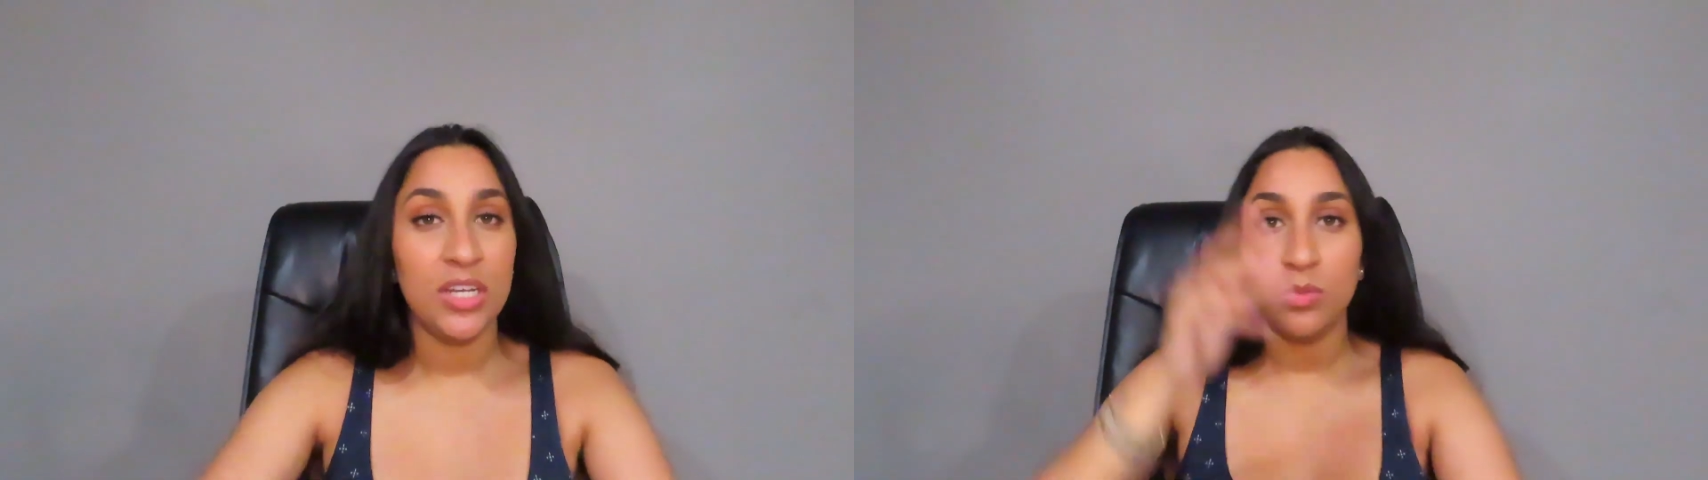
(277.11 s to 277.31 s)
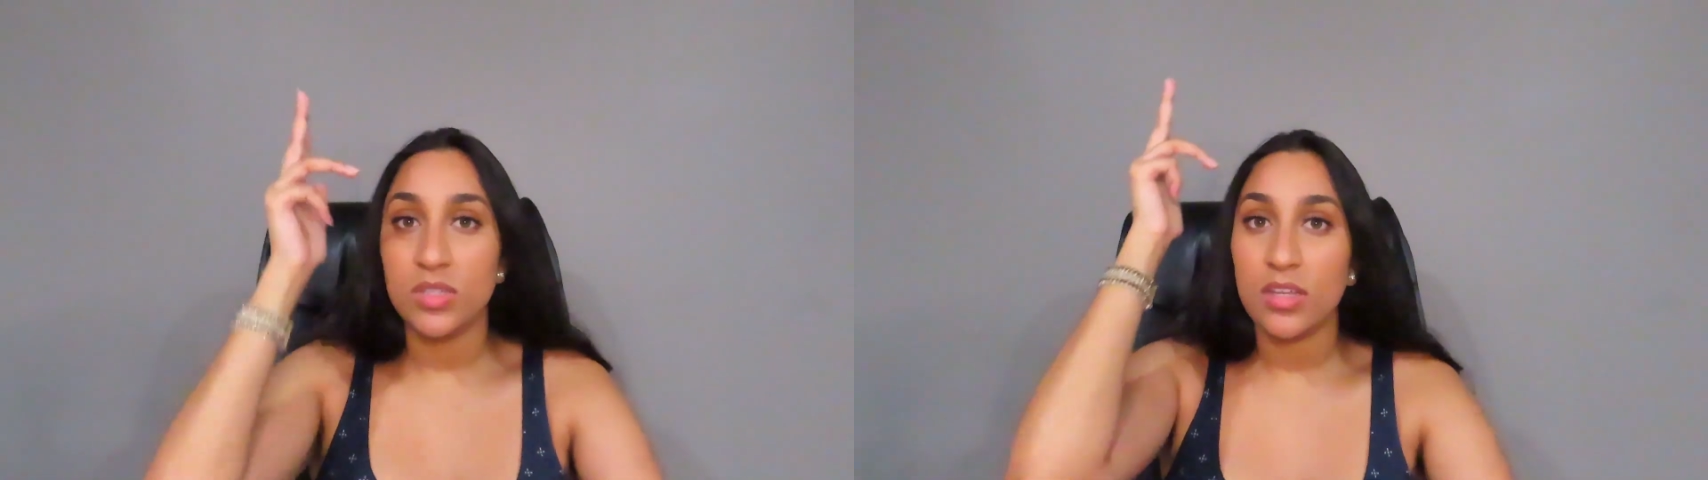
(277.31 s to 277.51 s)

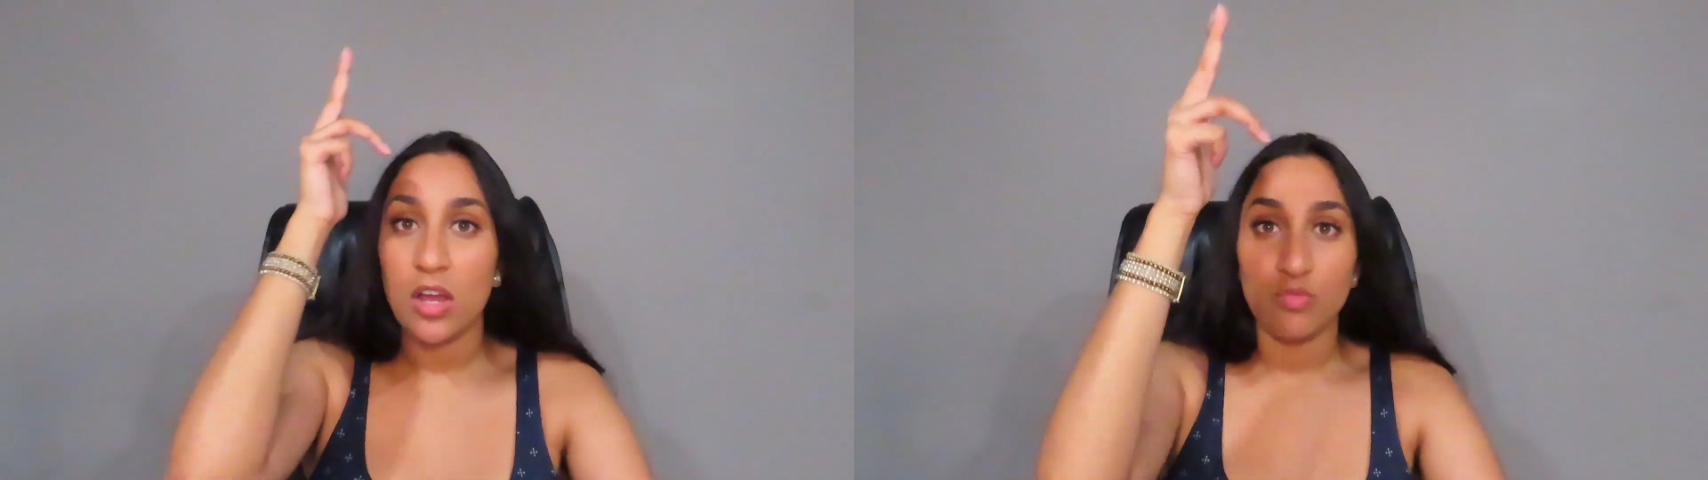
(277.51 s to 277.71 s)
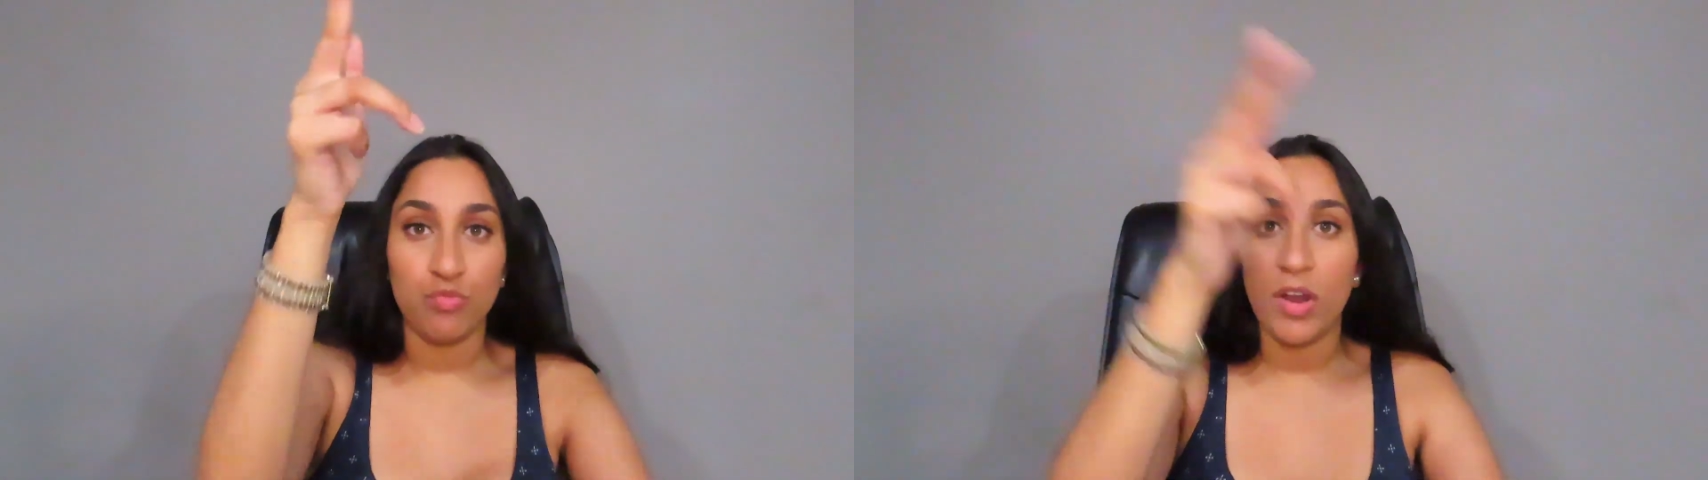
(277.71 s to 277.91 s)
He was
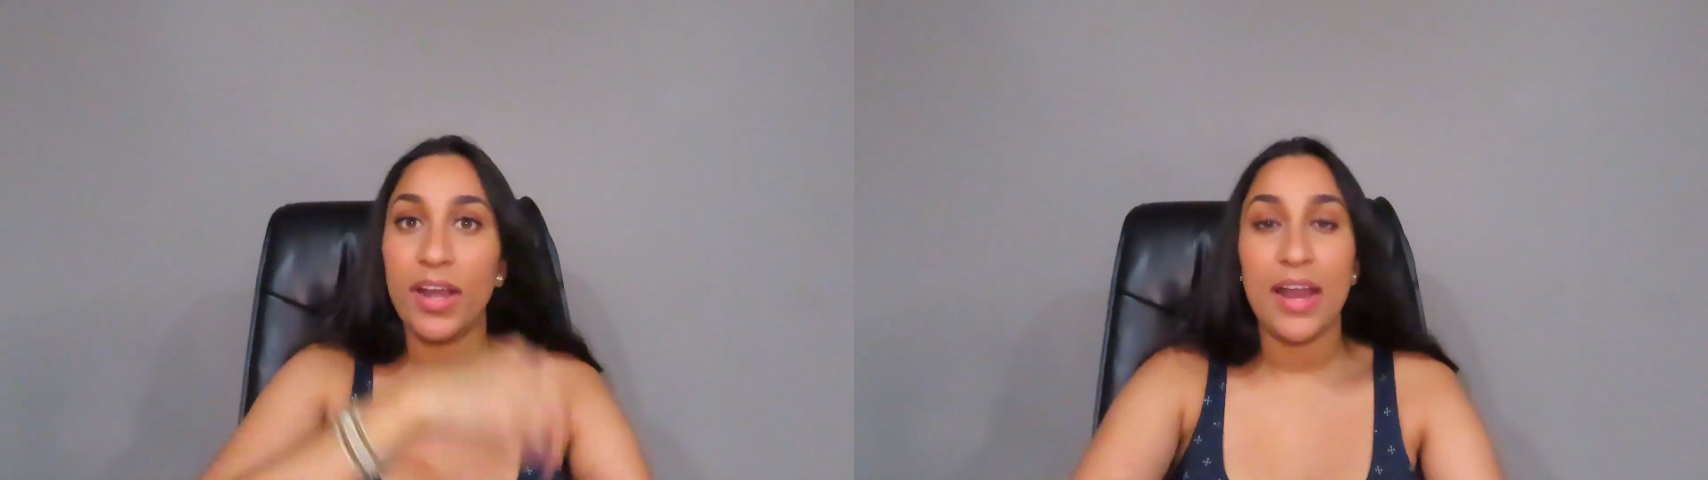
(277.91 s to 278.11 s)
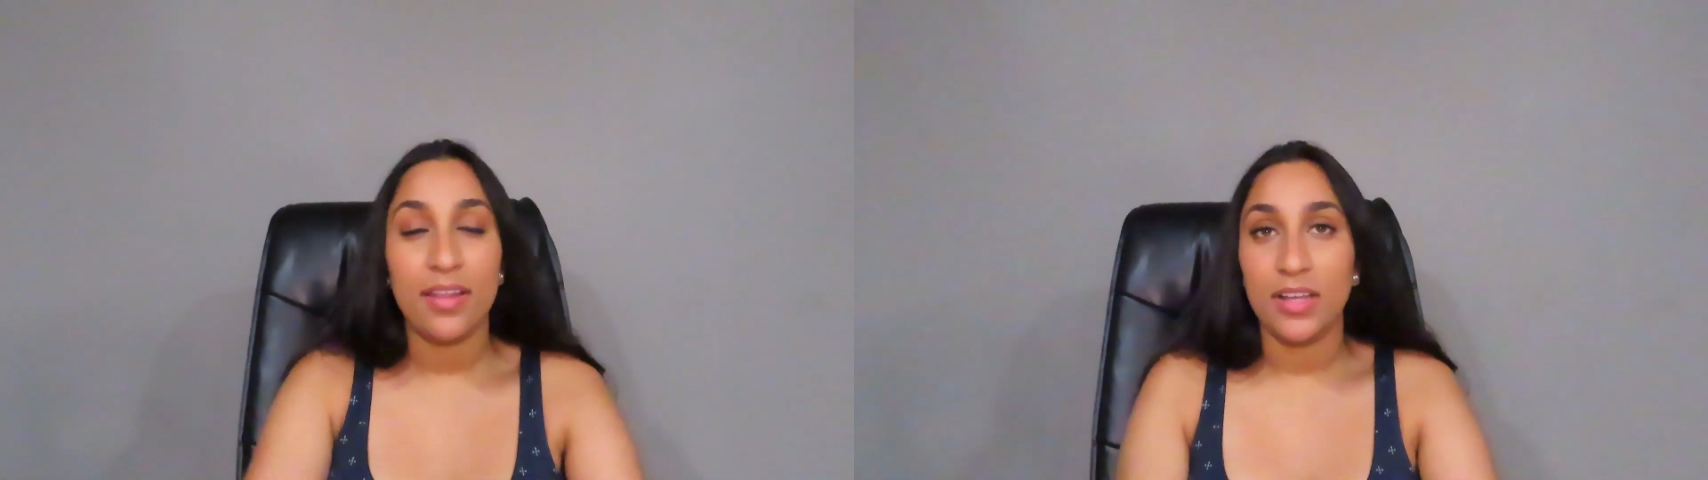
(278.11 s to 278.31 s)

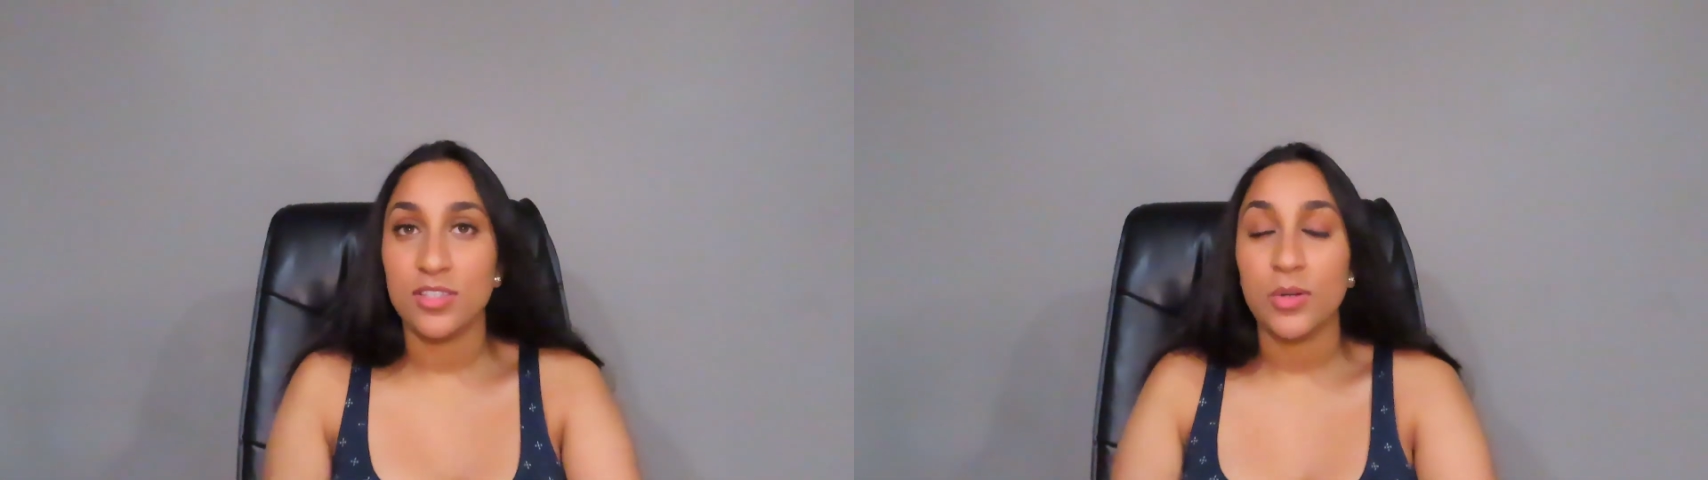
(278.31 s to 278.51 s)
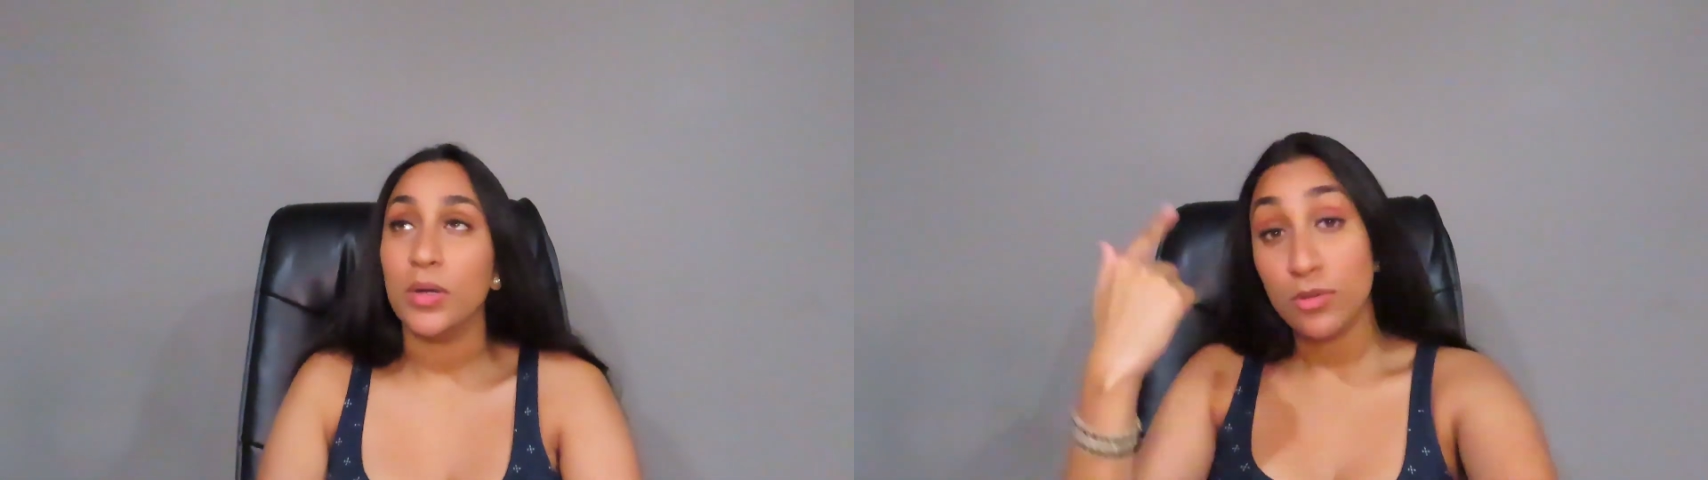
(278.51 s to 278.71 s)
running out of that store.